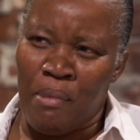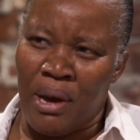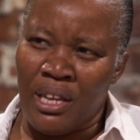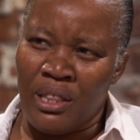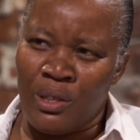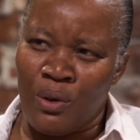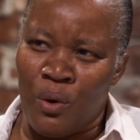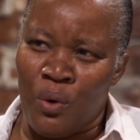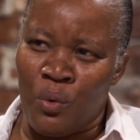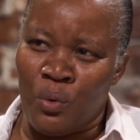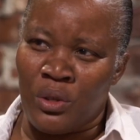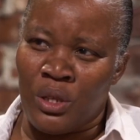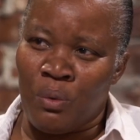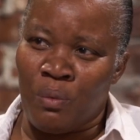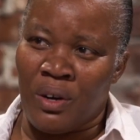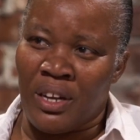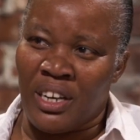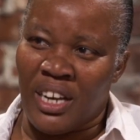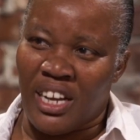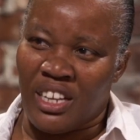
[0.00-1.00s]
I the only
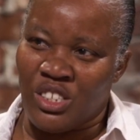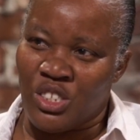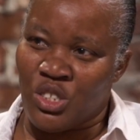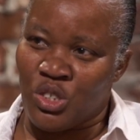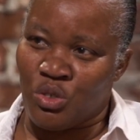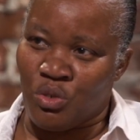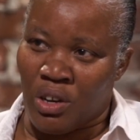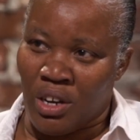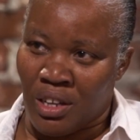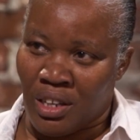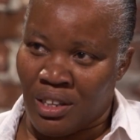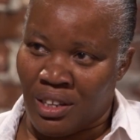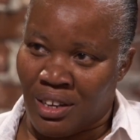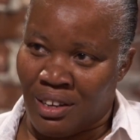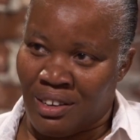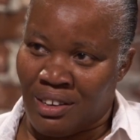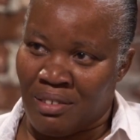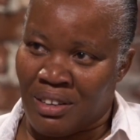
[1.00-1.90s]
one that's struggling?